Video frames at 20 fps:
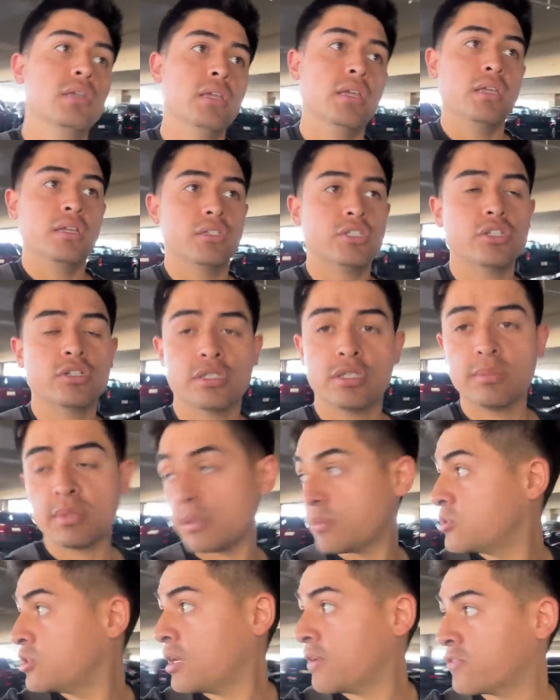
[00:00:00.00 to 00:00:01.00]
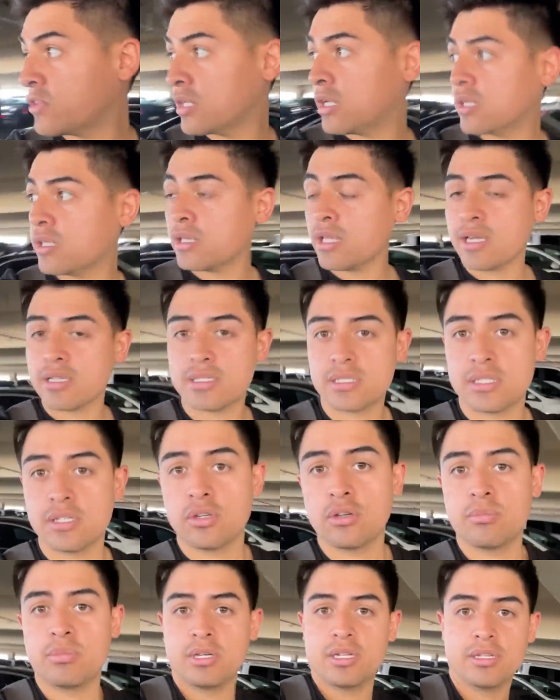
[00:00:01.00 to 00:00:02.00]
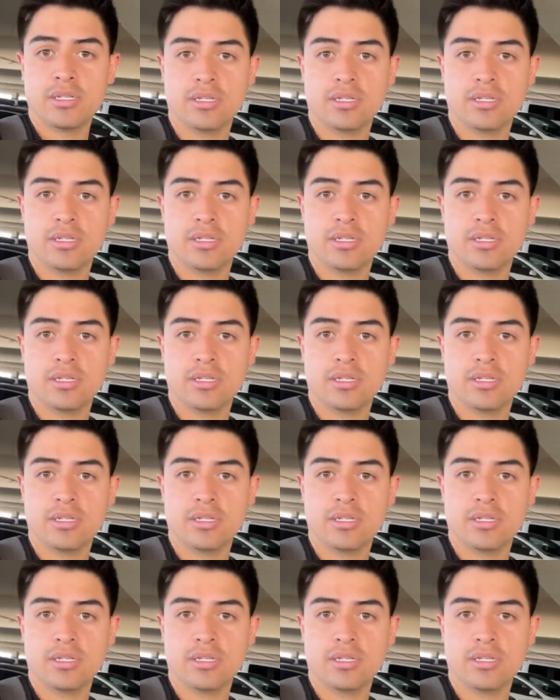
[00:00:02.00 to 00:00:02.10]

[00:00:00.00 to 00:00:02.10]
And sure, sometimes you have to get in line still, but